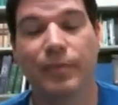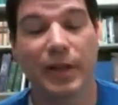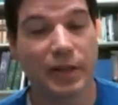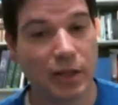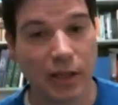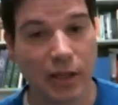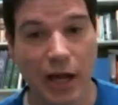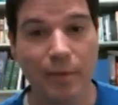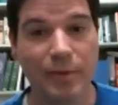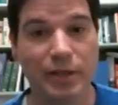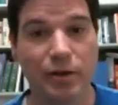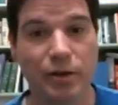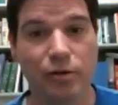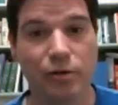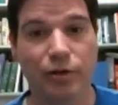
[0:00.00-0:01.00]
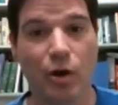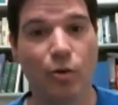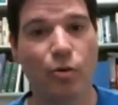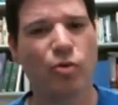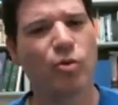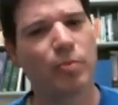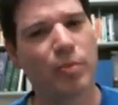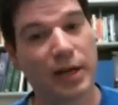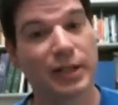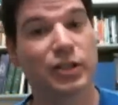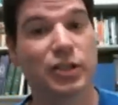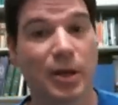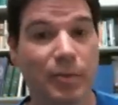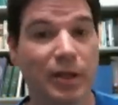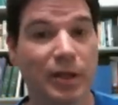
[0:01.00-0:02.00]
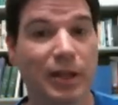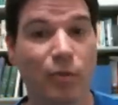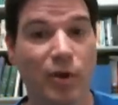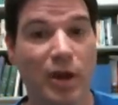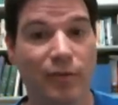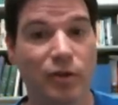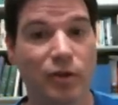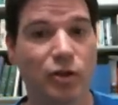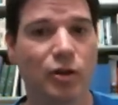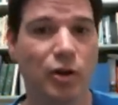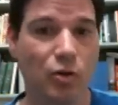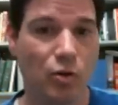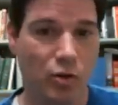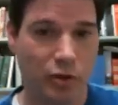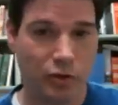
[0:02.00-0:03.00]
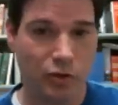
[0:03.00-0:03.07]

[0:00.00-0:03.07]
It's a lot of material to go through, but it's something that we have to do in order